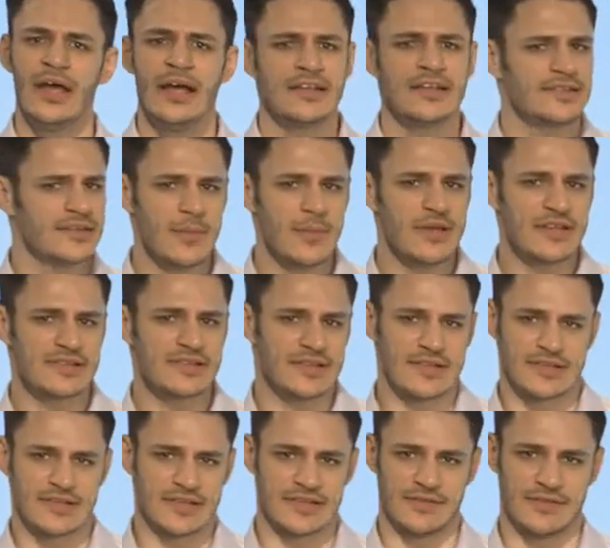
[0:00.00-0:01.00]
Some
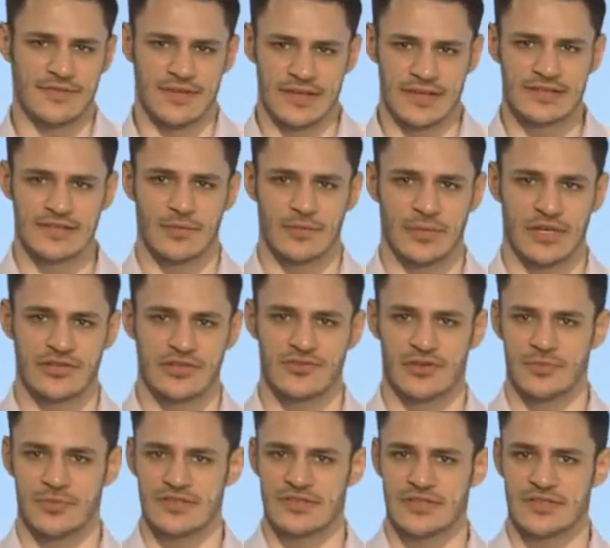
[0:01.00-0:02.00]
instances of this could be
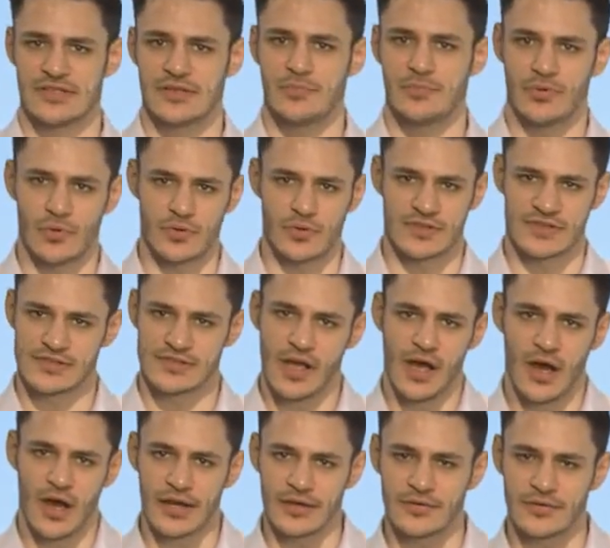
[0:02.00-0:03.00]
attributed to poor
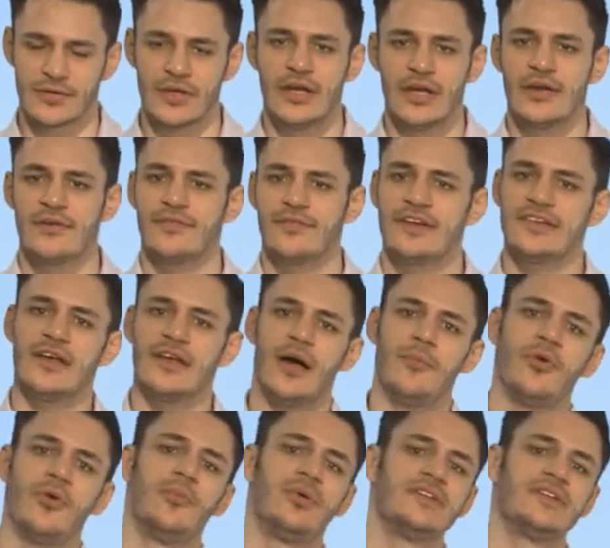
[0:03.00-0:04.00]
design, for
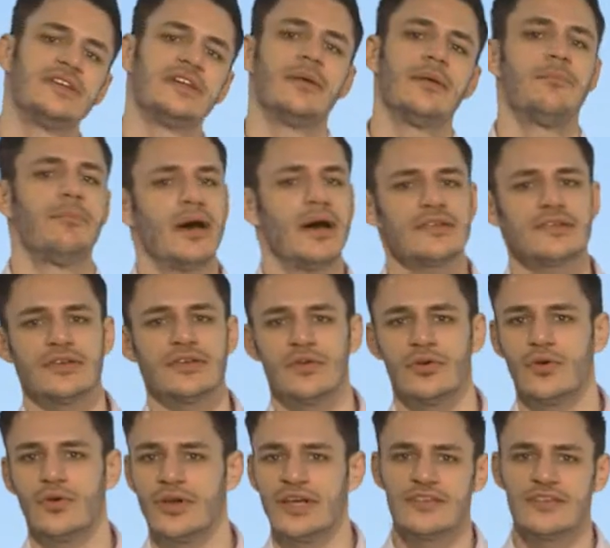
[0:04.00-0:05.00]
example putting a button
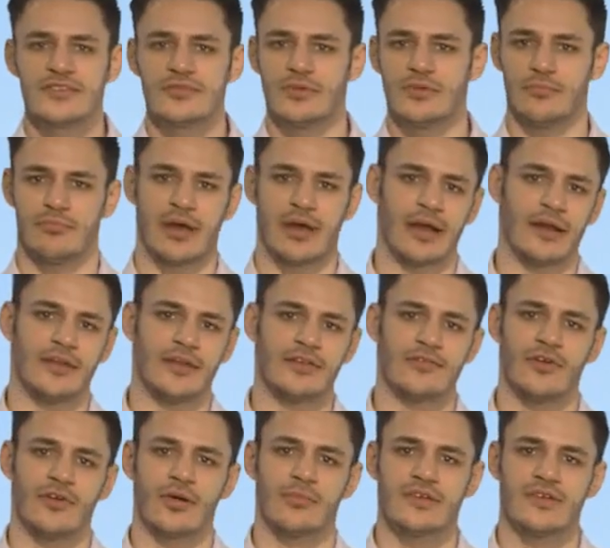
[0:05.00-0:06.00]
or instrument panel in the
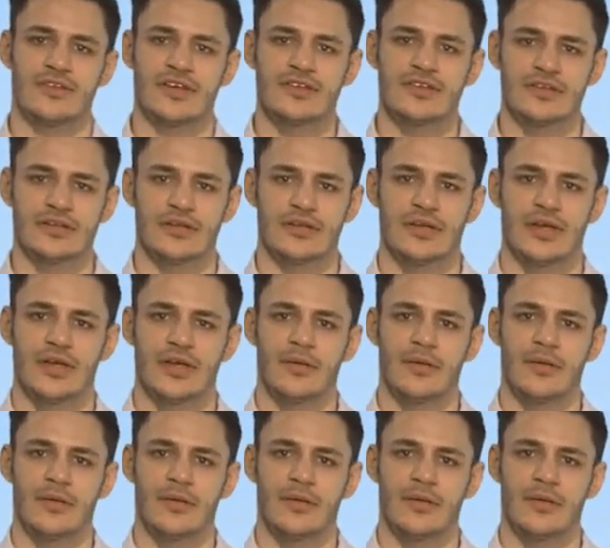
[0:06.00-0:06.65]
wrong position,